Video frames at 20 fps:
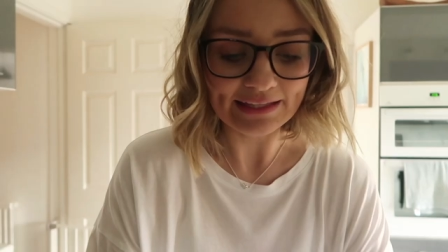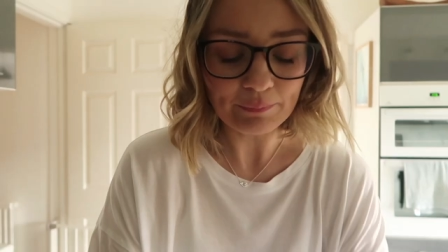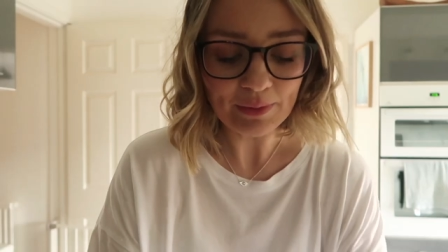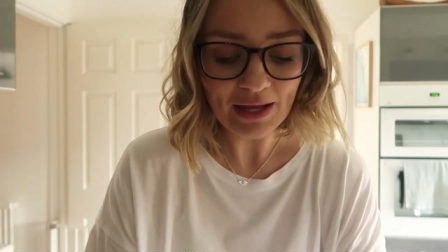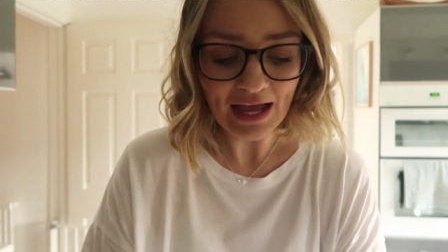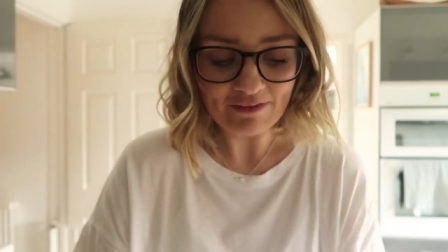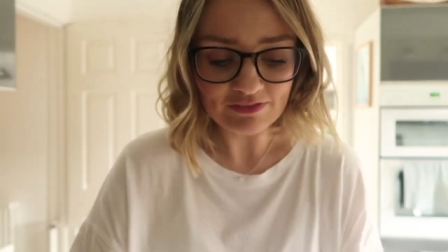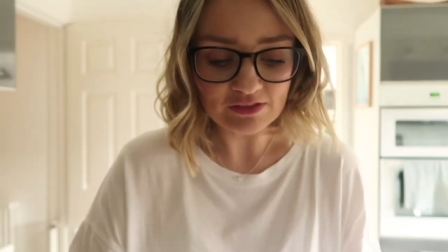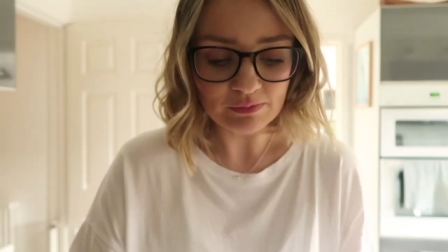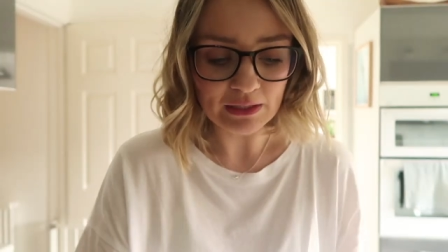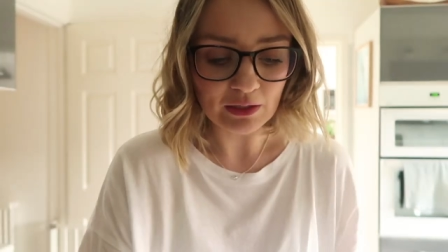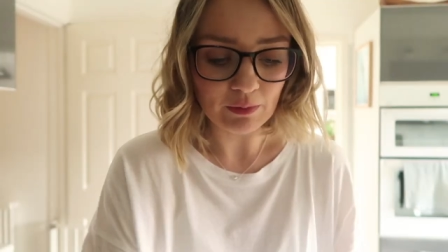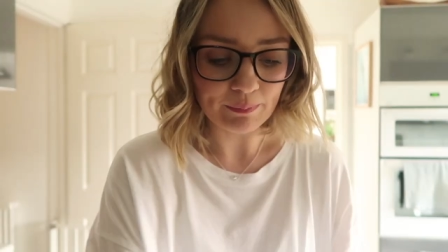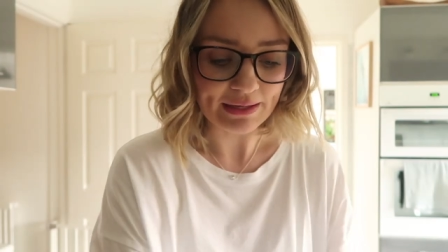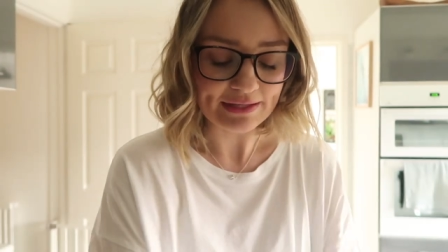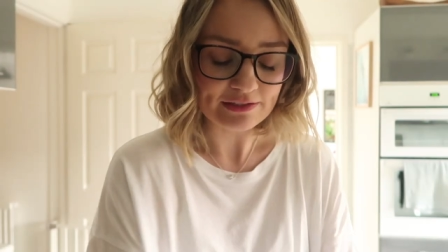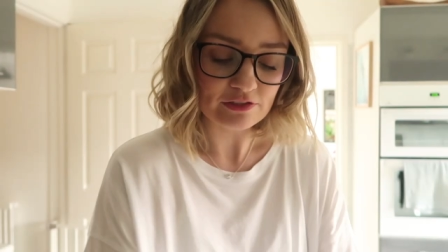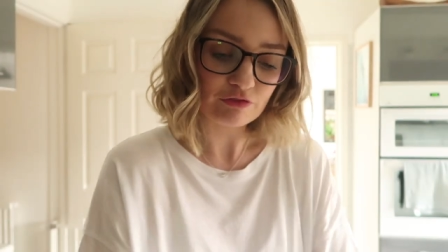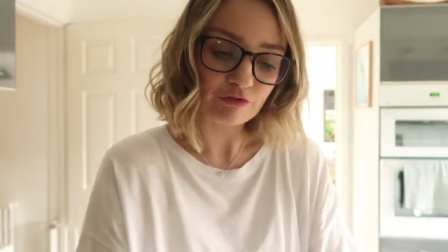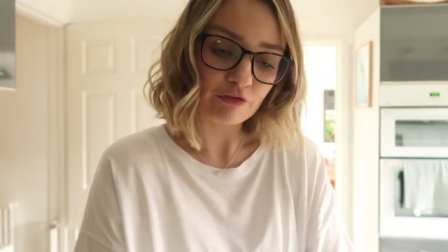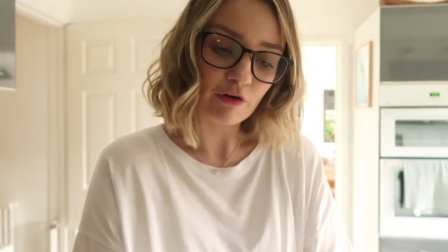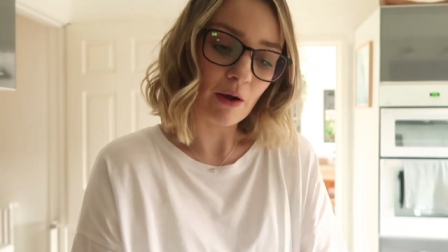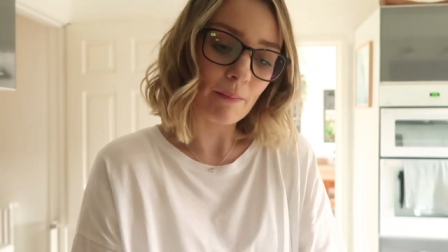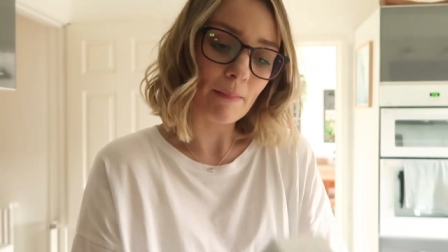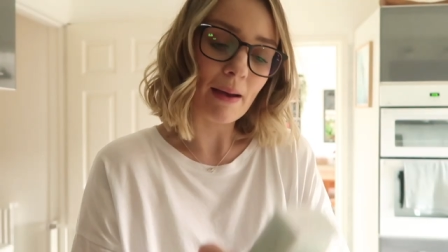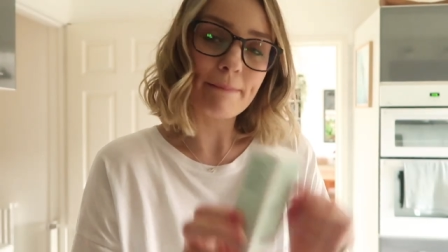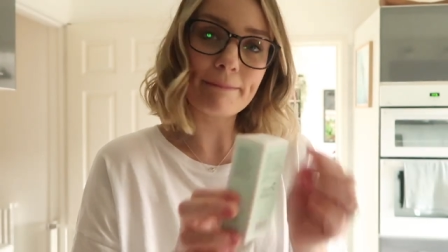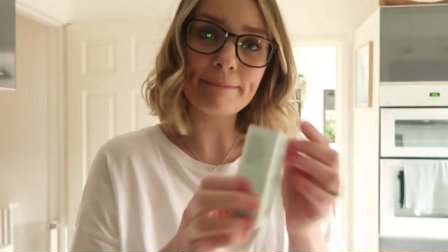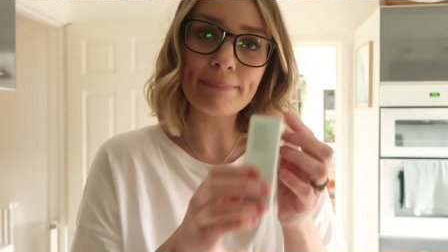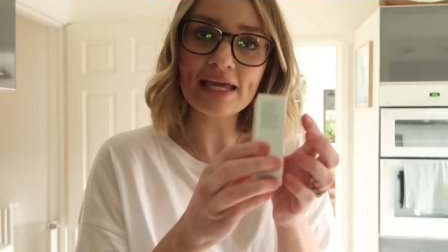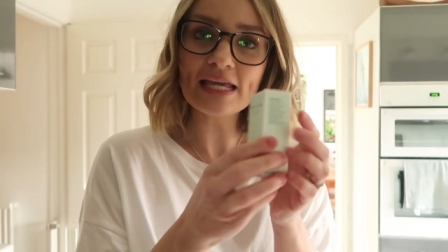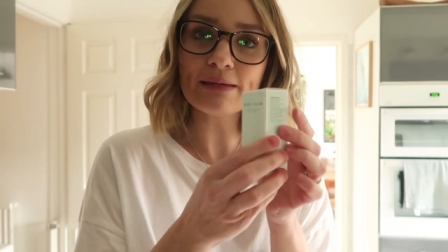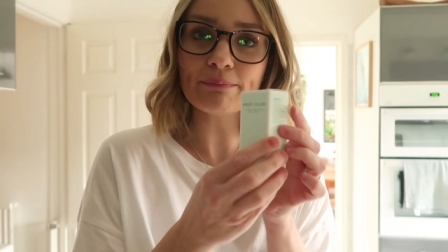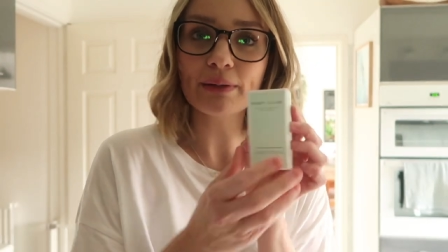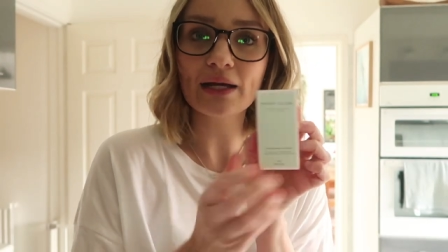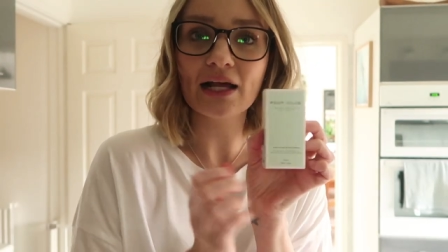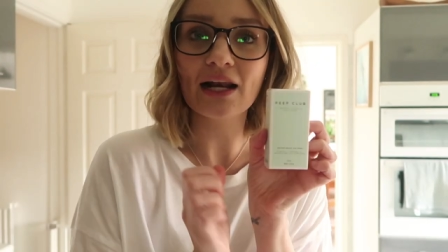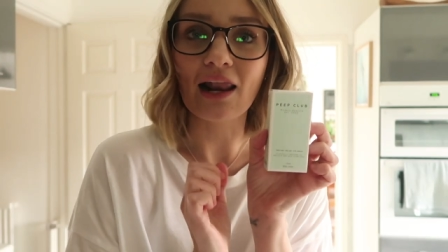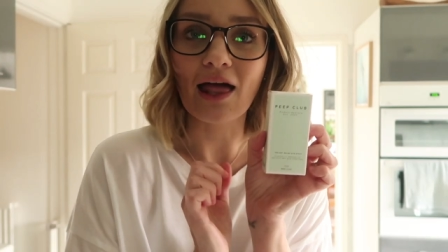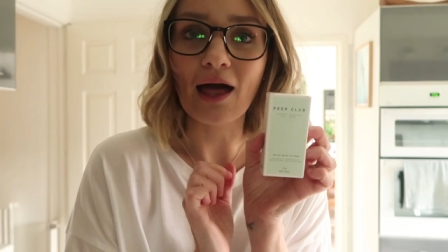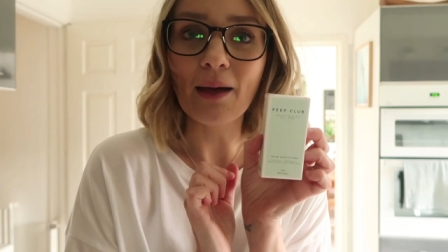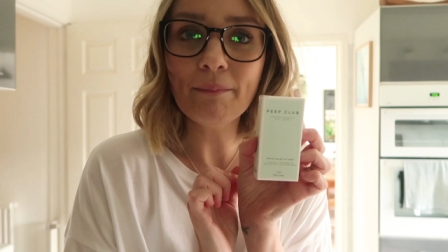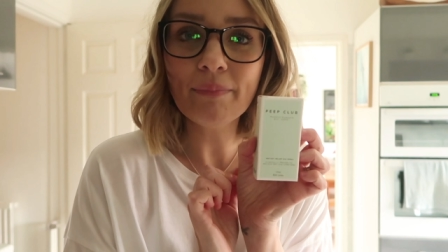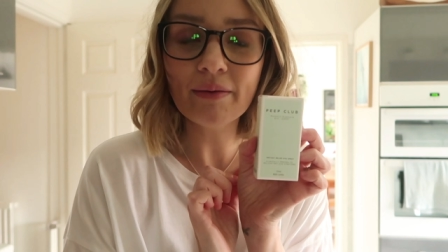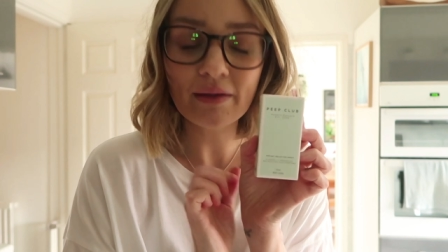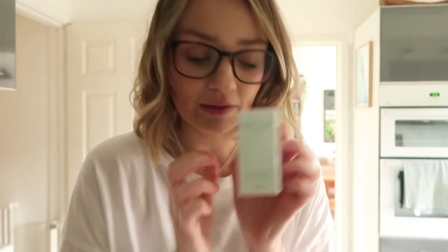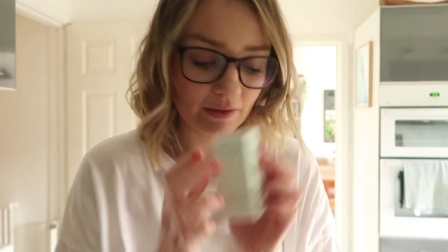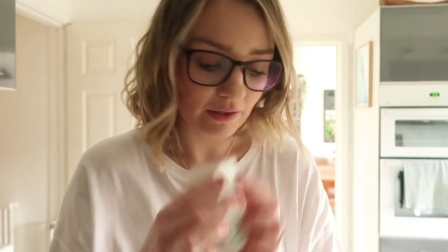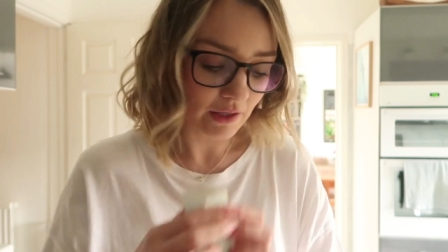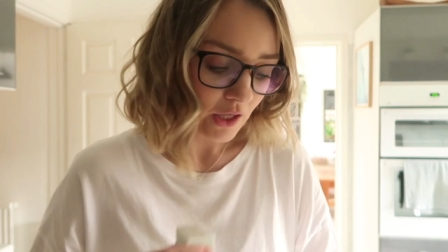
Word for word: And then we have some little bits from Peep Club